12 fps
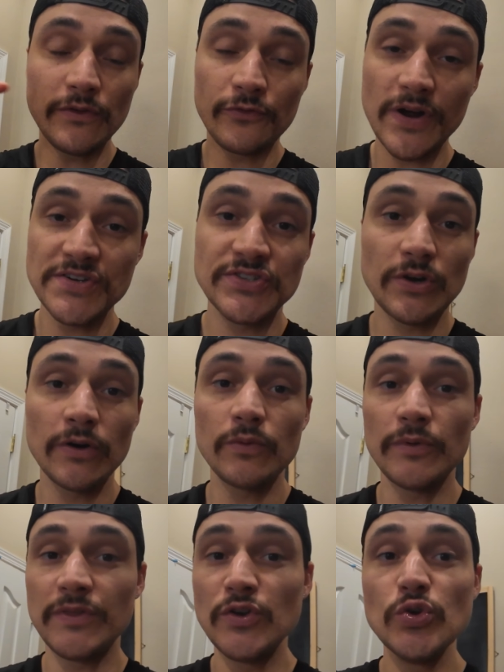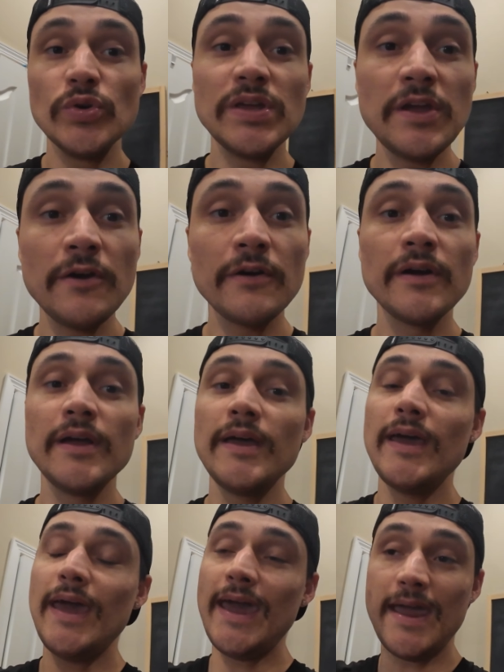the fresh start with the new year
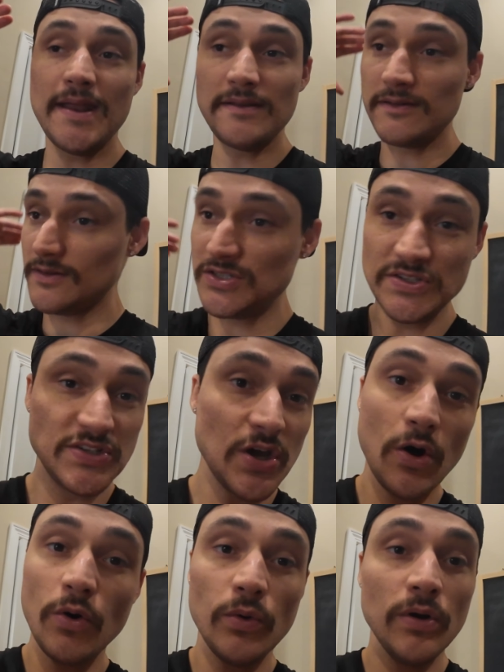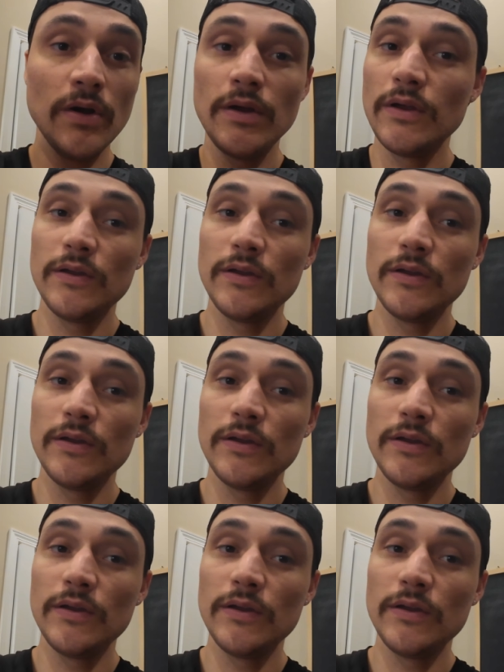and just go,